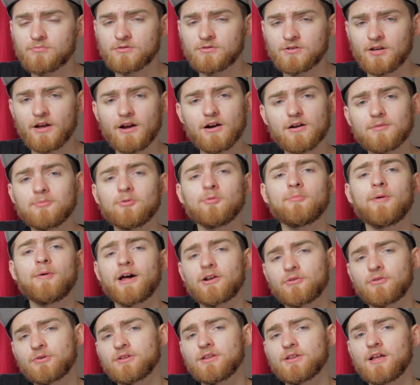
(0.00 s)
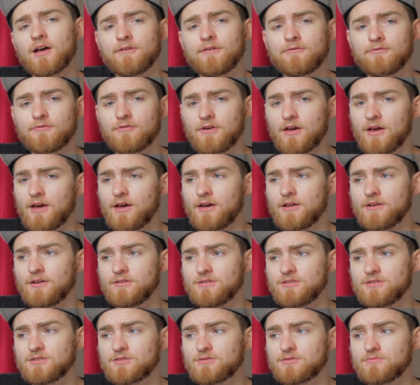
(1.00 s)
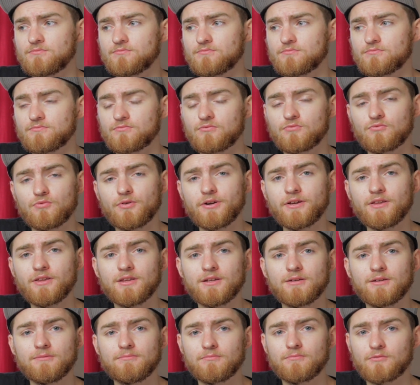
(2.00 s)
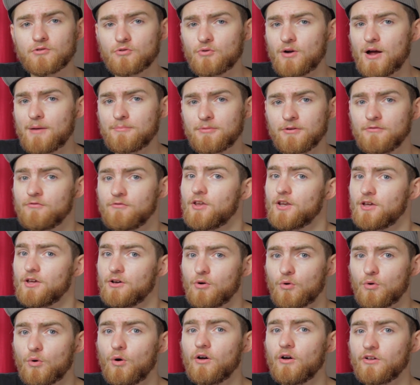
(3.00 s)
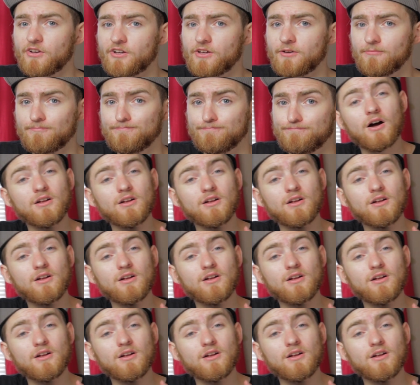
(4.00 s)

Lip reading: terrible battery life and really crappy video quality.